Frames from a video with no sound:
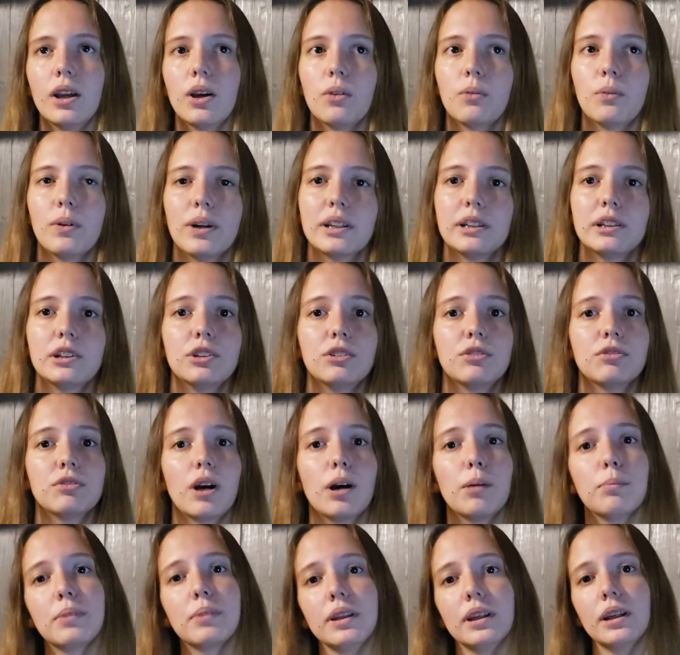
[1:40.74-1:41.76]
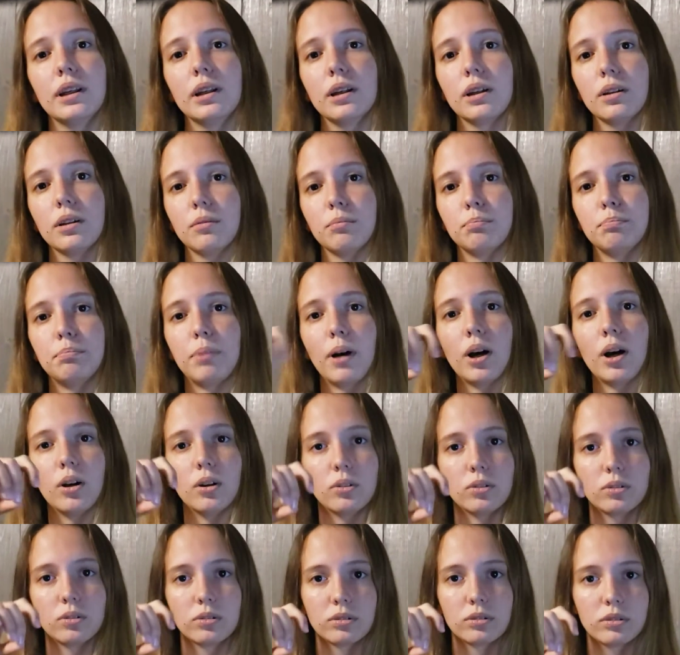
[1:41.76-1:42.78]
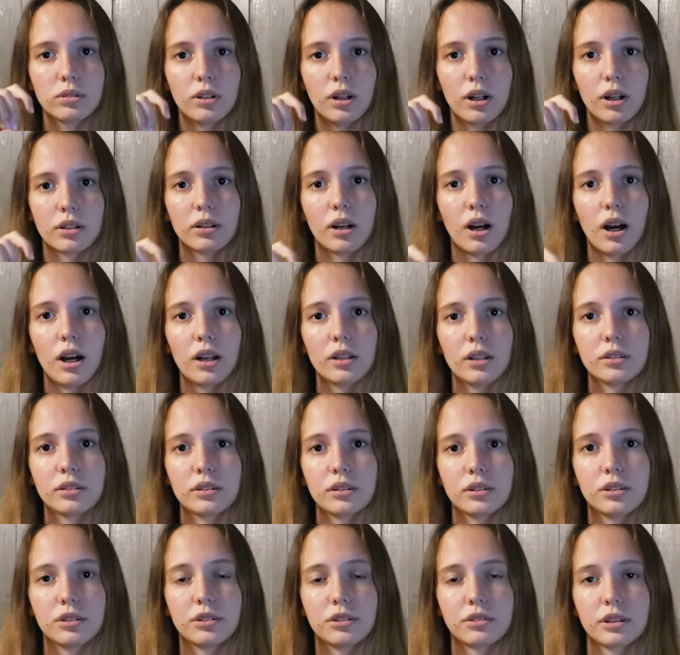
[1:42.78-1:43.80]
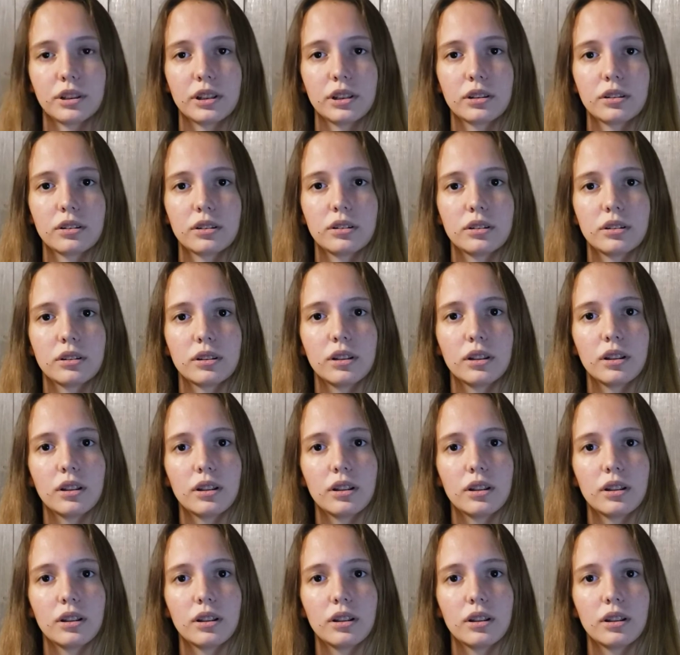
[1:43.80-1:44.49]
When you rub the bow across the strings,